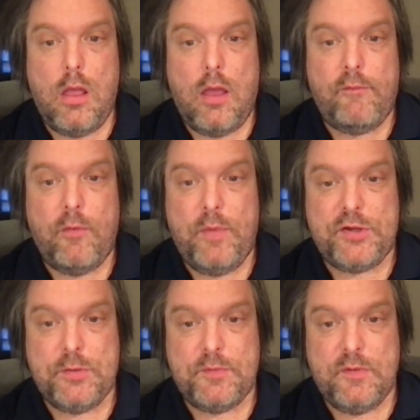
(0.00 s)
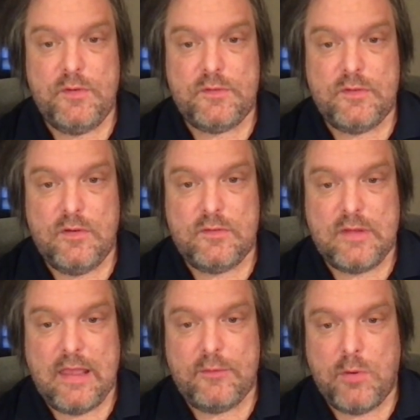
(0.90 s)
If the bishop
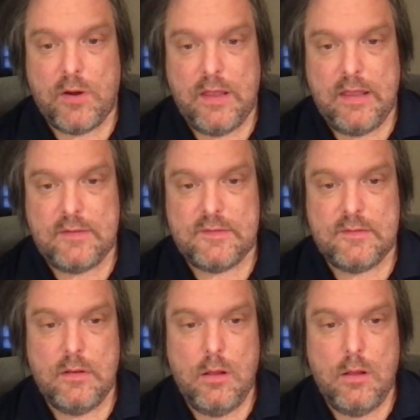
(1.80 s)
stays where he is,